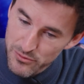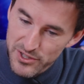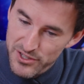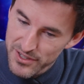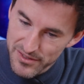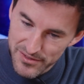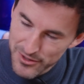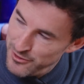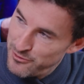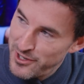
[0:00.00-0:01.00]
which is
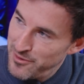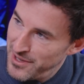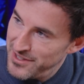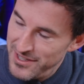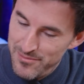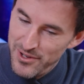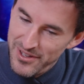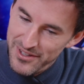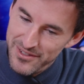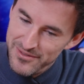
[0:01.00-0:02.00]
not recommended, but
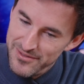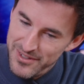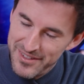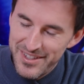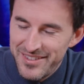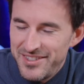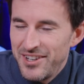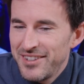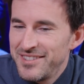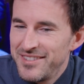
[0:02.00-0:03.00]
and that's the
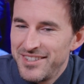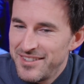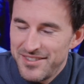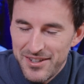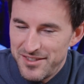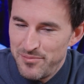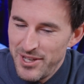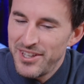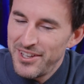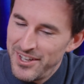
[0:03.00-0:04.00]
artistic side speaking,